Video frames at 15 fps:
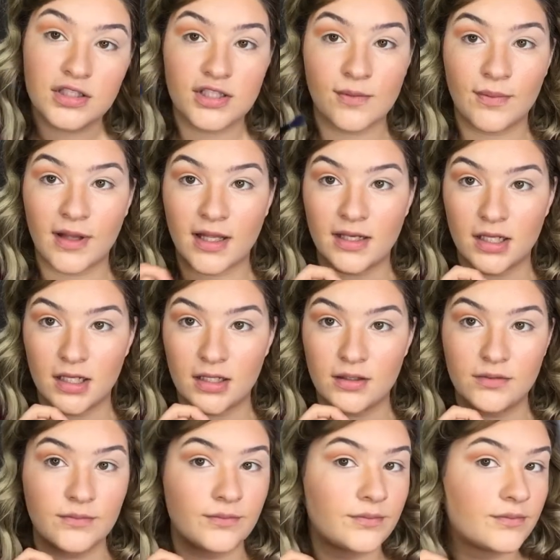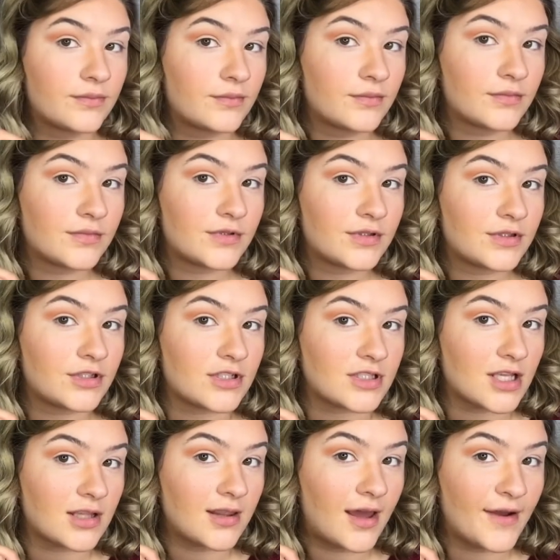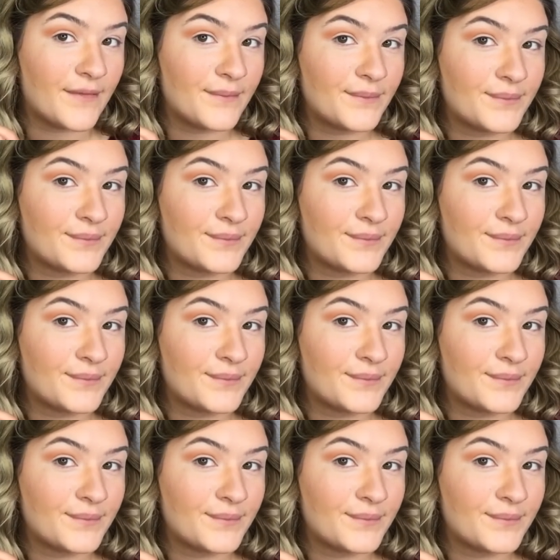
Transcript: to blend it, just like that.